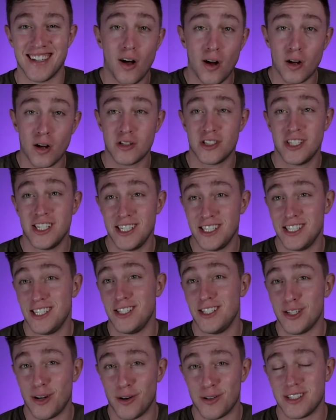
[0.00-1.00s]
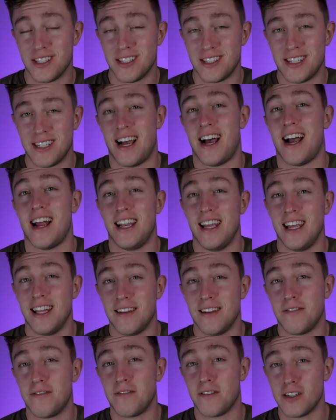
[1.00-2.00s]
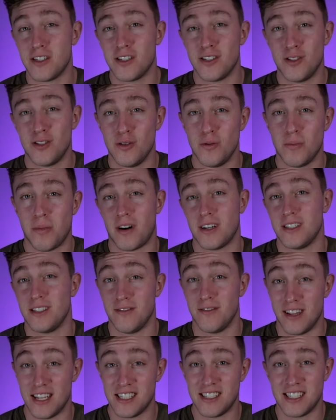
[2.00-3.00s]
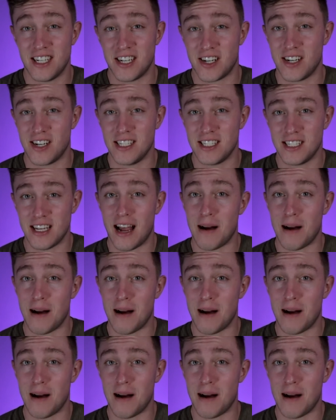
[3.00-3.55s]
All cheesy jokes aside, in the first two parts of this series,